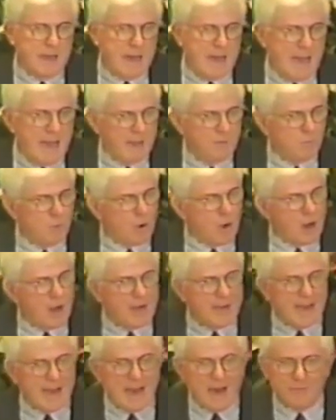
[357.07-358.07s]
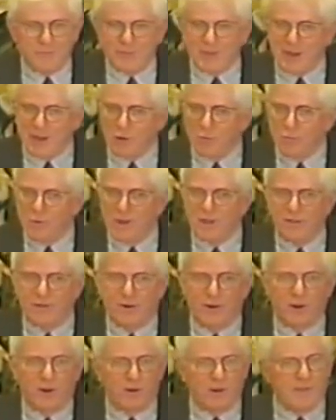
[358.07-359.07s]
I'd walk out there with
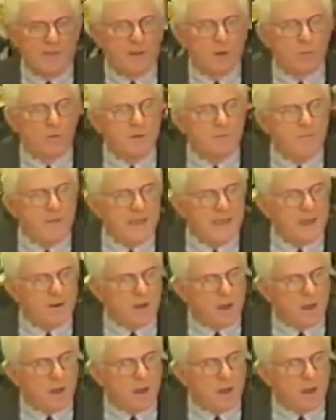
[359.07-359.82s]
her, and there would be an